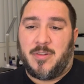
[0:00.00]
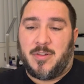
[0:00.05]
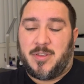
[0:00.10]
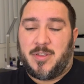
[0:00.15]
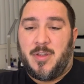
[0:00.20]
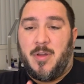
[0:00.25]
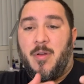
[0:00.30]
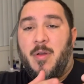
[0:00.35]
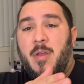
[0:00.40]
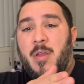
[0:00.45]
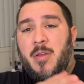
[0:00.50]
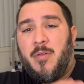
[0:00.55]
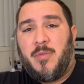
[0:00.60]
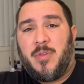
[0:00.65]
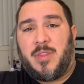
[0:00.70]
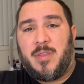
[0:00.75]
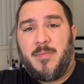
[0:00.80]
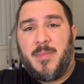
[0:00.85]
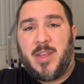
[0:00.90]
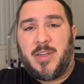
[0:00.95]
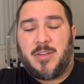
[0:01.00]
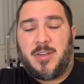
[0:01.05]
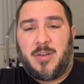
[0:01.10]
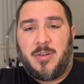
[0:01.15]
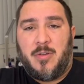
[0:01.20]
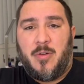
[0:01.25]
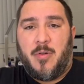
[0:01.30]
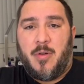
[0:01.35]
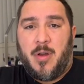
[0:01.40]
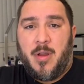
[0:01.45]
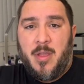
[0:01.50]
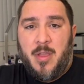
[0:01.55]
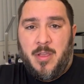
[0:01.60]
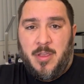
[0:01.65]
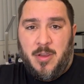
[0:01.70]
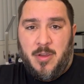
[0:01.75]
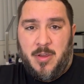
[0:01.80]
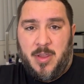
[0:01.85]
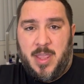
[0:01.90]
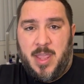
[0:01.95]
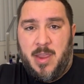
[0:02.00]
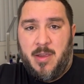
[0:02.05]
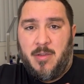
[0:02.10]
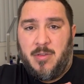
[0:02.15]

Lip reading: So with Dimension Door, you're here,